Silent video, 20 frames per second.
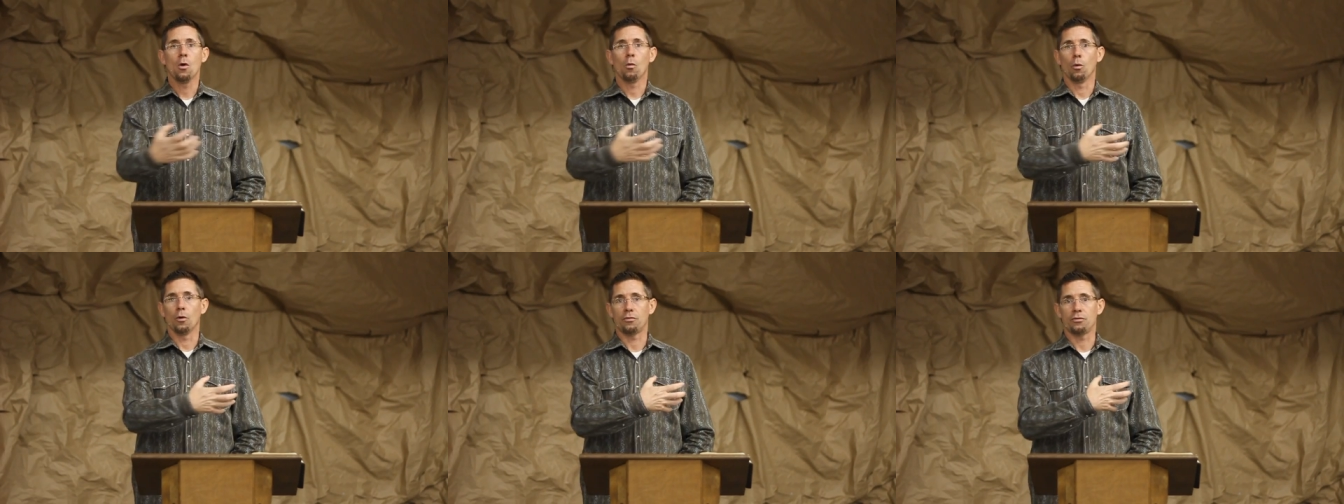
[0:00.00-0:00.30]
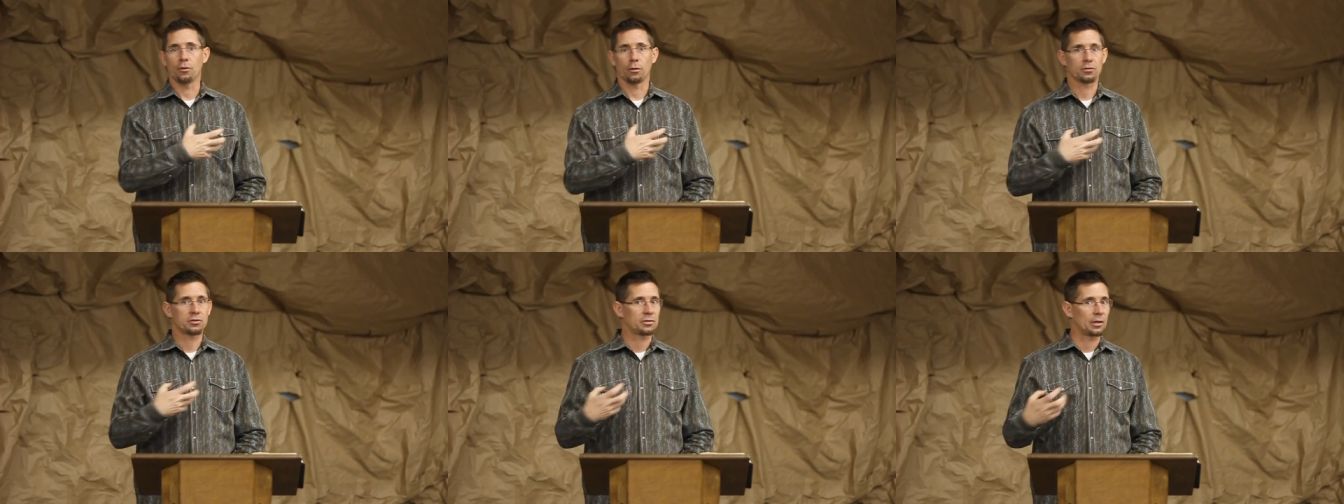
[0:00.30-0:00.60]

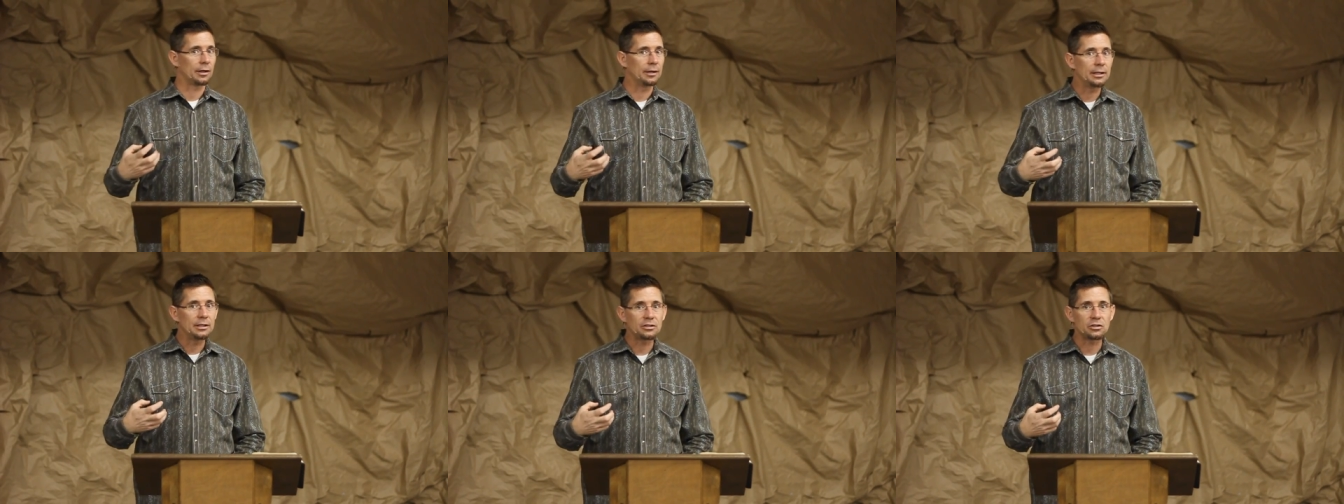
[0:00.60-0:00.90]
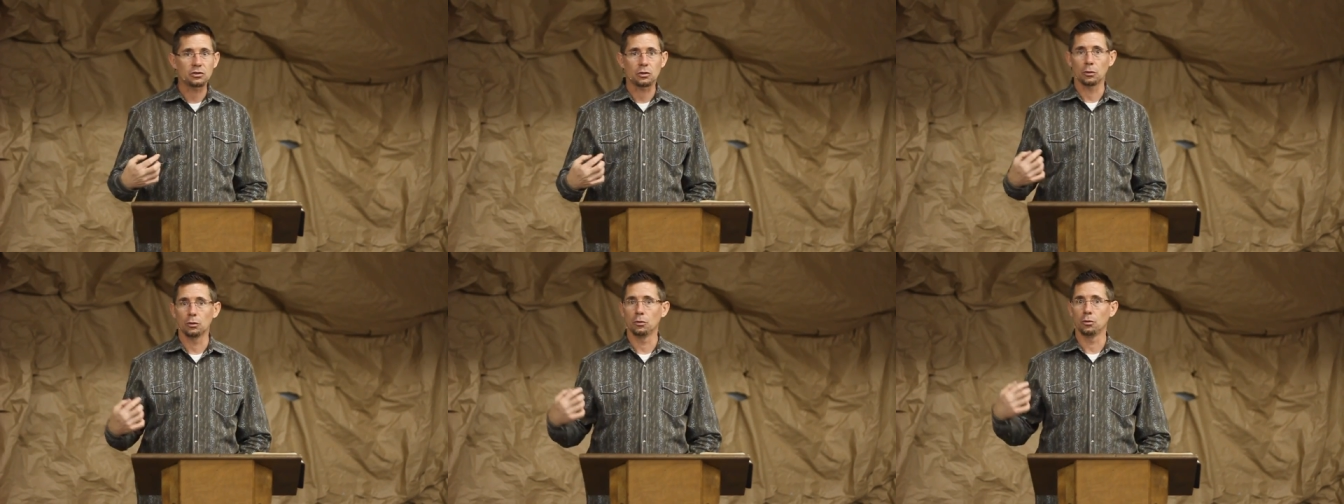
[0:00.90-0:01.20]
with their Sunday
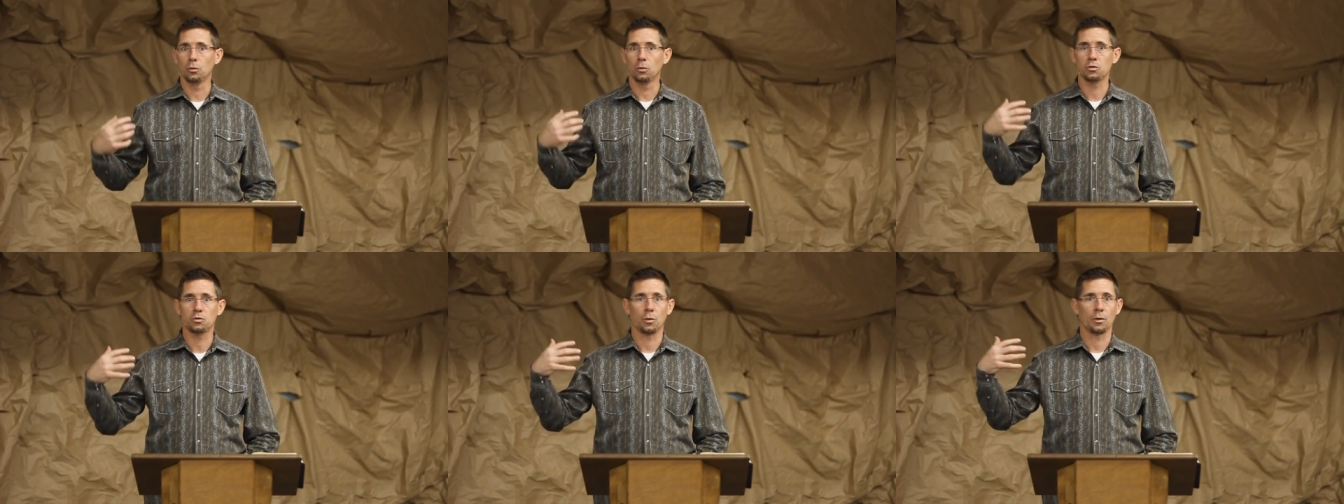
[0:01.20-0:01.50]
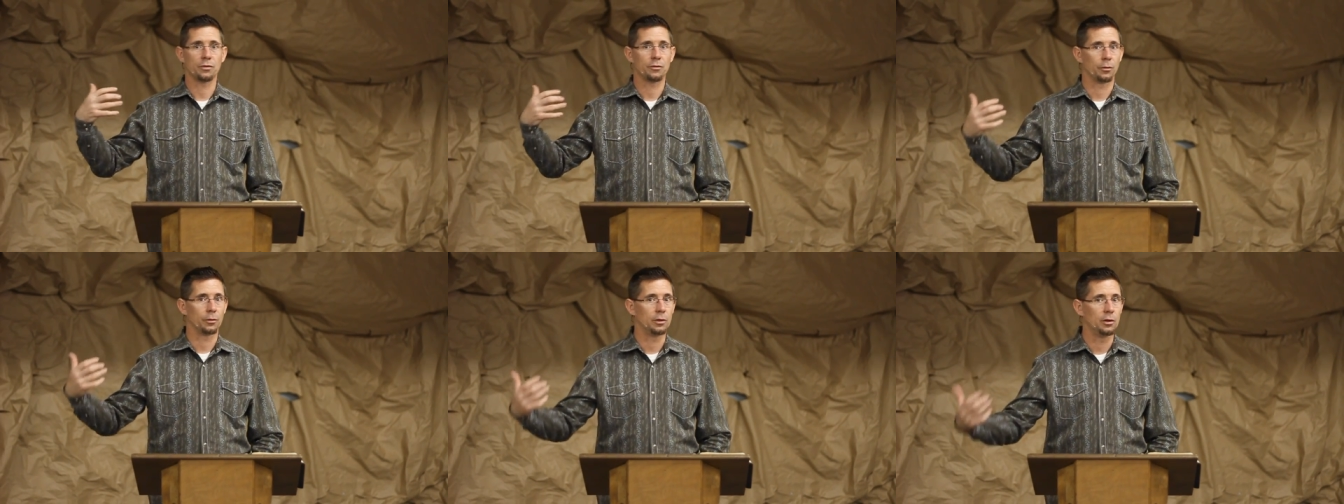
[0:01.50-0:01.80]
schools,
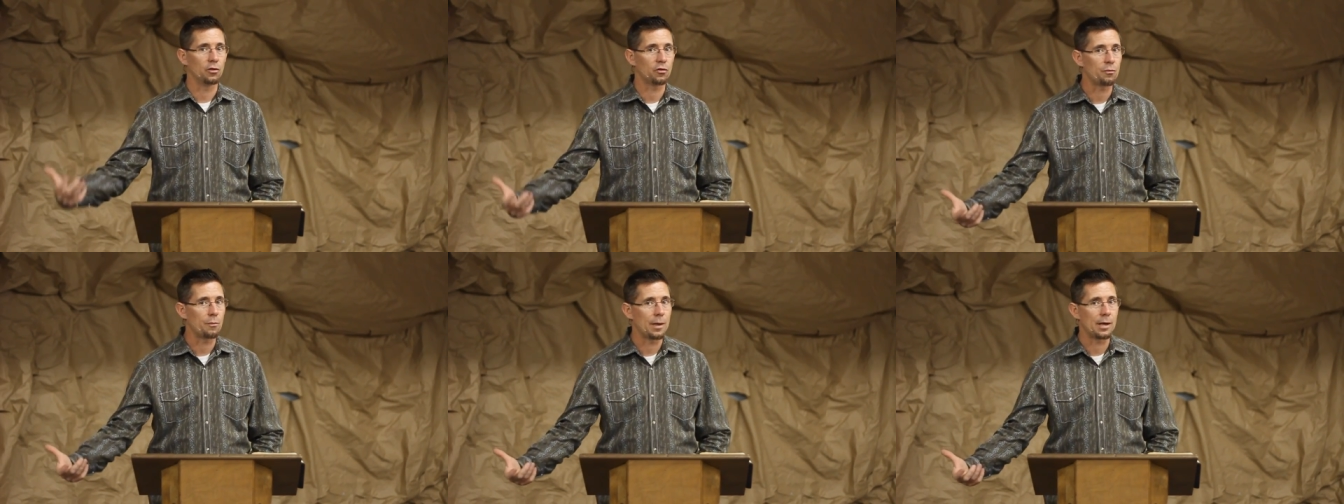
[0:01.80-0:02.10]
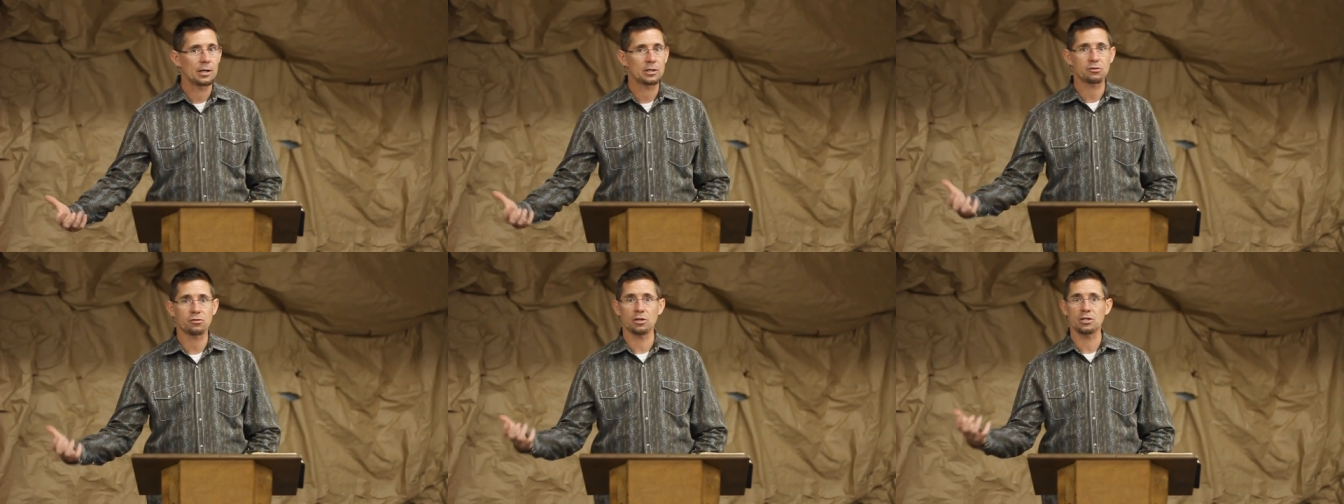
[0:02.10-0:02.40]
with their youth
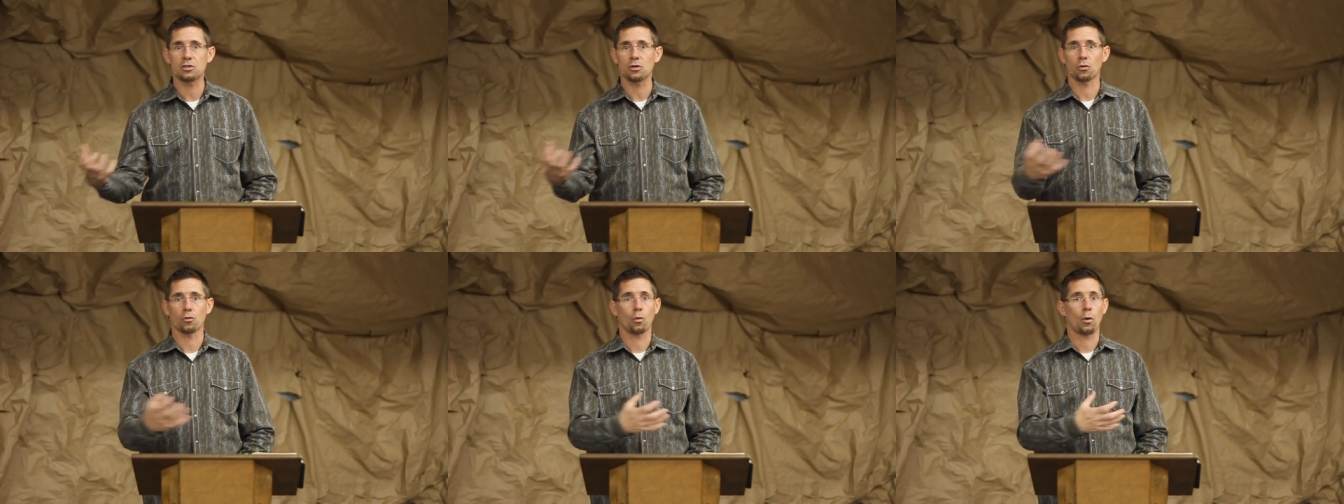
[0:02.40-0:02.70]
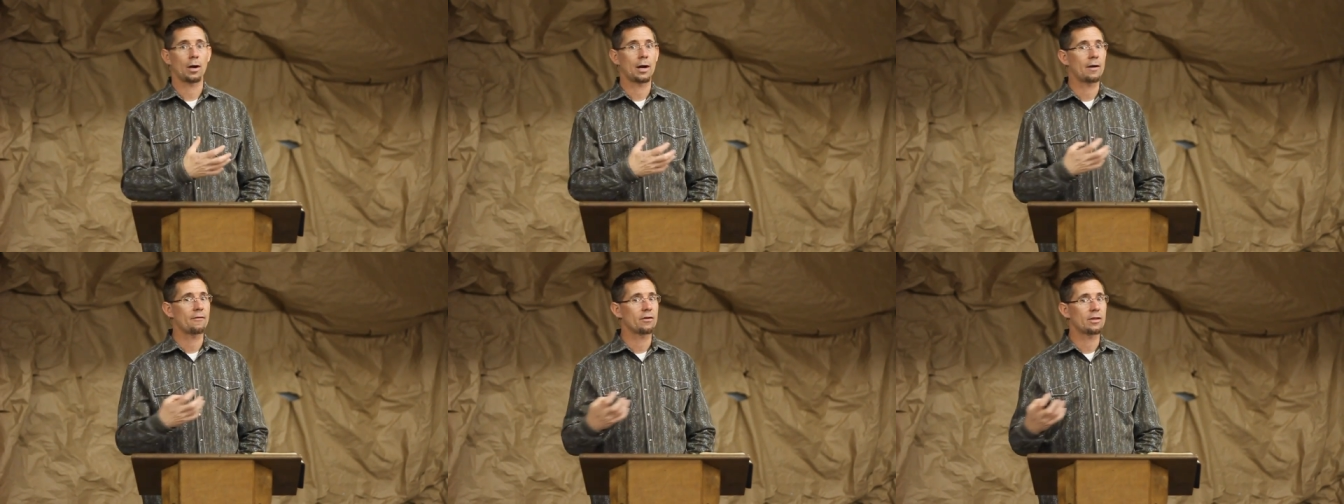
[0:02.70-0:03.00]
ministries, with
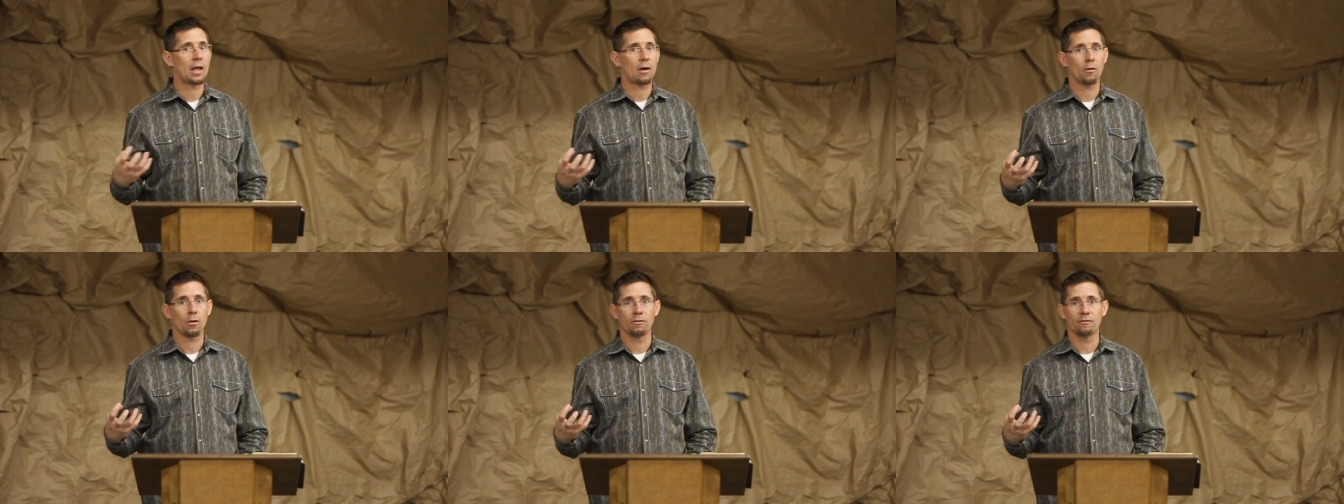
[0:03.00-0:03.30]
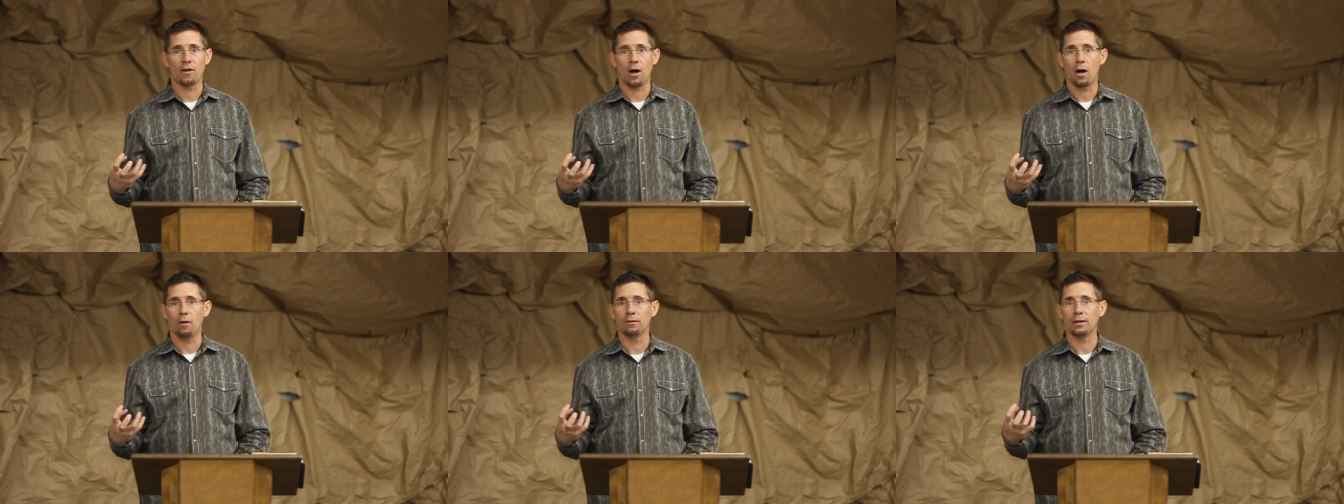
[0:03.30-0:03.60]
whatever they were
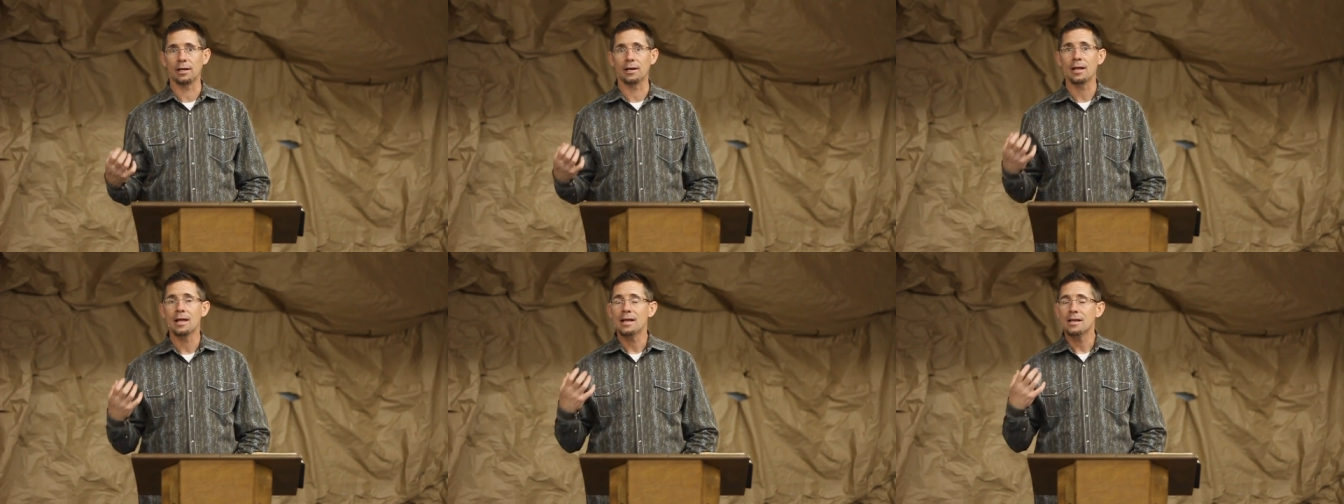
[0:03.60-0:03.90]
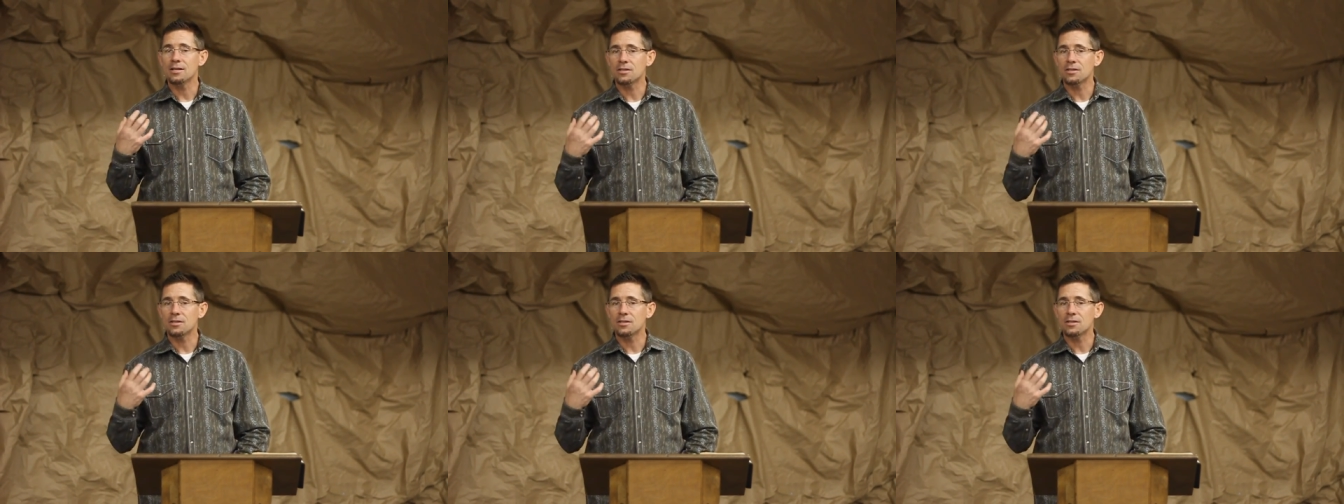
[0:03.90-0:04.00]
involved in.